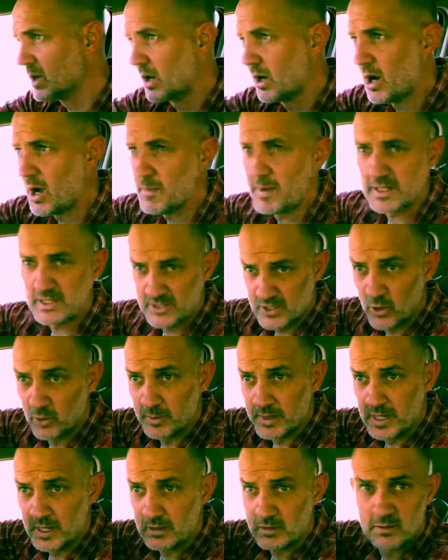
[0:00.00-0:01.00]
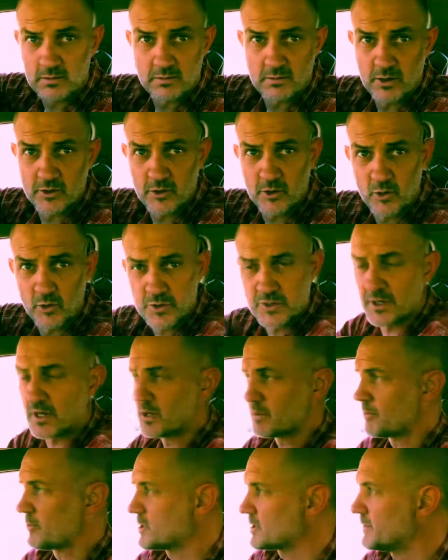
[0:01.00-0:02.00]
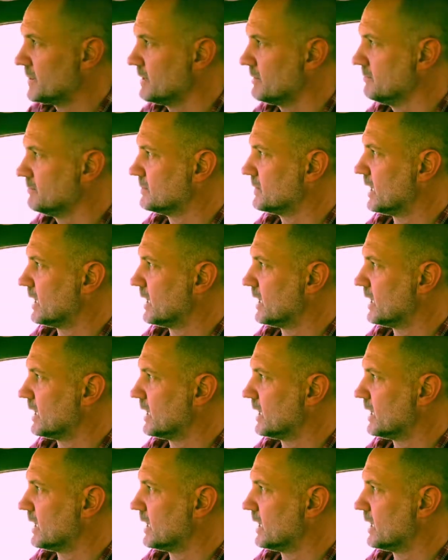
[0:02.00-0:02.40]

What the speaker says: I'm at Zilmia on the north side of Brisbane,